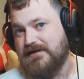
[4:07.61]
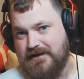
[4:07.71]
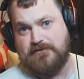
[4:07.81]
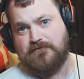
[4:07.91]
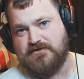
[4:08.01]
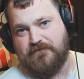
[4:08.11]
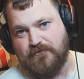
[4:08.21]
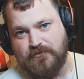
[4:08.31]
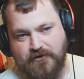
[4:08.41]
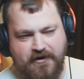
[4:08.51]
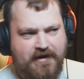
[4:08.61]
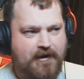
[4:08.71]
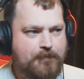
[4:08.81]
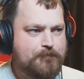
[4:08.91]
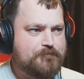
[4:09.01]
and obviously Fortnite
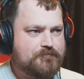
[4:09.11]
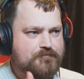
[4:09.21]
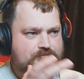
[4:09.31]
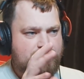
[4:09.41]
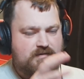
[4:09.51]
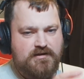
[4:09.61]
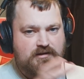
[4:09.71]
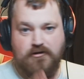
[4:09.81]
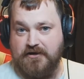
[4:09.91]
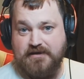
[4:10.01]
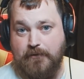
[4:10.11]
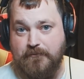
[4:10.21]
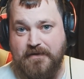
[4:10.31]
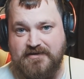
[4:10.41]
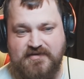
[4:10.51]
now, like, that
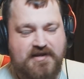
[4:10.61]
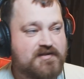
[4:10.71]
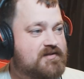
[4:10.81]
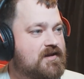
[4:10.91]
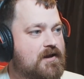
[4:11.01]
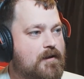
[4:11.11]
would make sense.